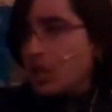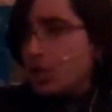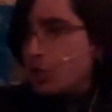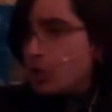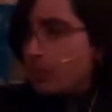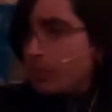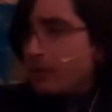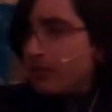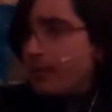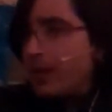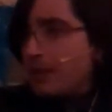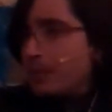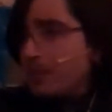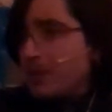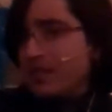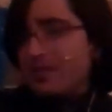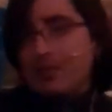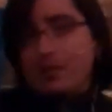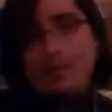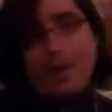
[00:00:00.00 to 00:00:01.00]
to prevent
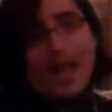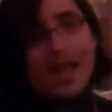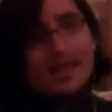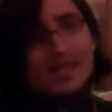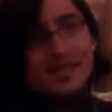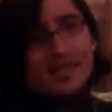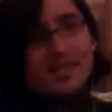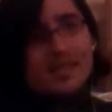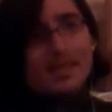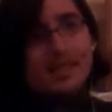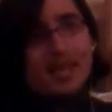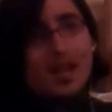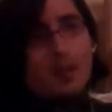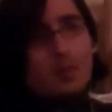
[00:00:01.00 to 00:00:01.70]
me from accessing the